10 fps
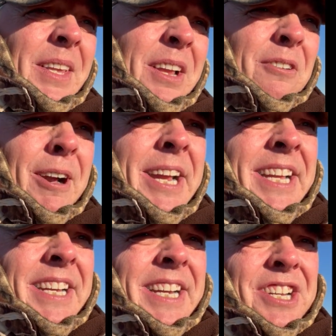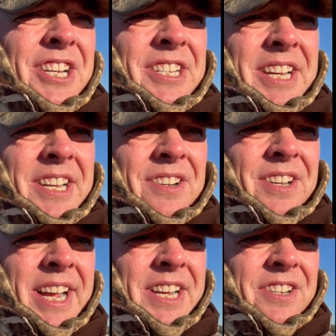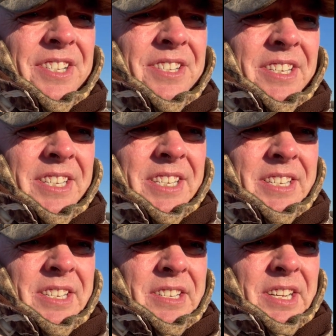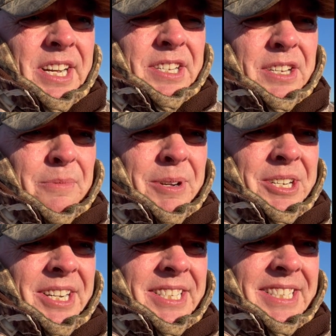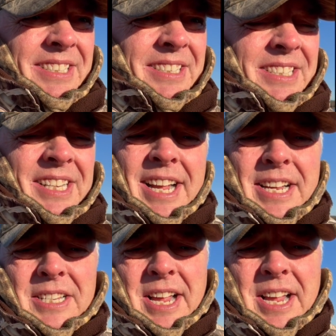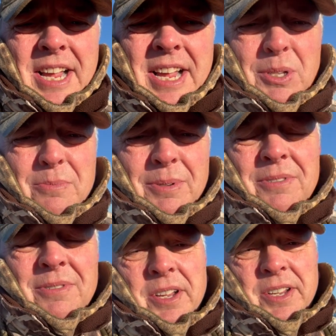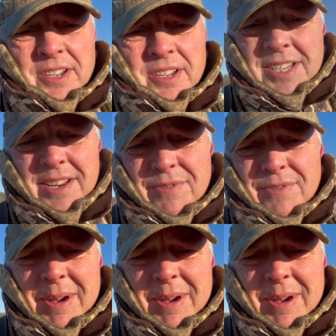great conditions yesterday, just too much ice. Today's kind of a blooper. You can see from